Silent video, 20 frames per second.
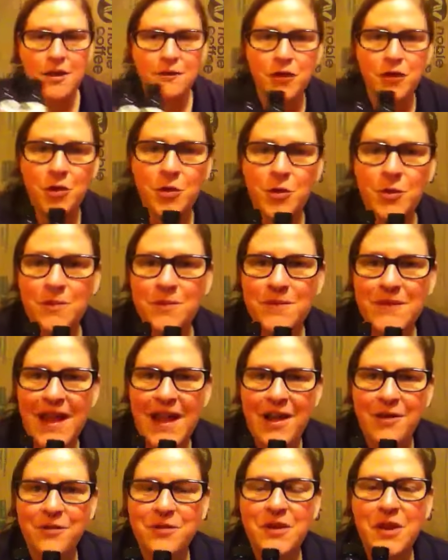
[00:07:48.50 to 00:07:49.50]
of you
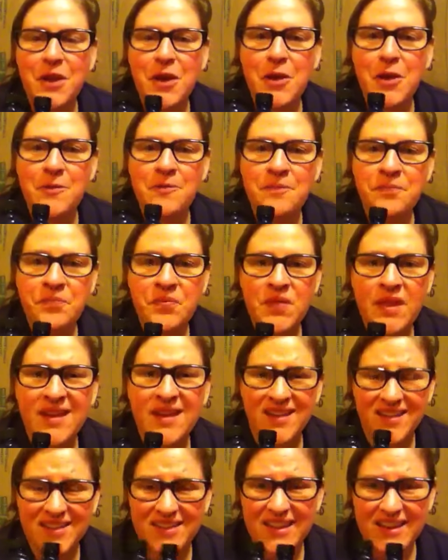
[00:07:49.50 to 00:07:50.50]
out there
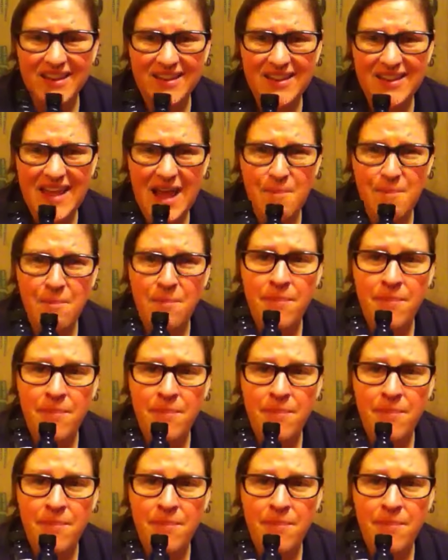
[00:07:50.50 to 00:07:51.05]
think that